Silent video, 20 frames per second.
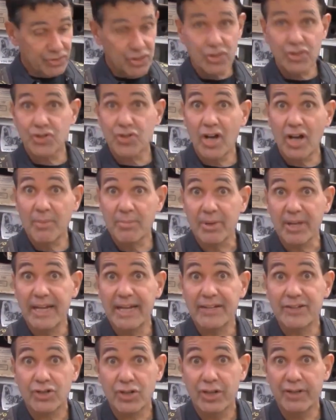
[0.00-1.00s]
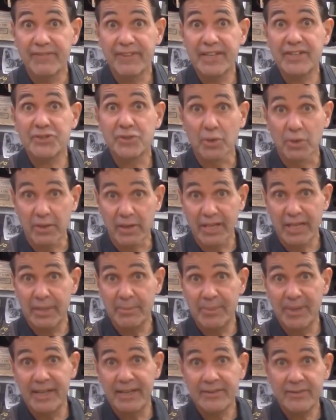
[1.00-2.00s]
This saw blade could have easily
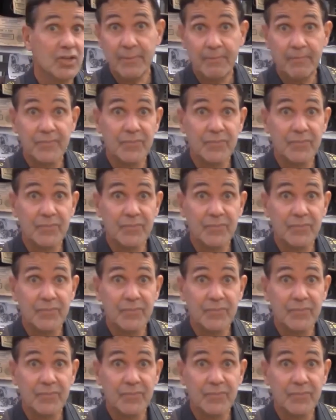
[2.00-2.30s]
been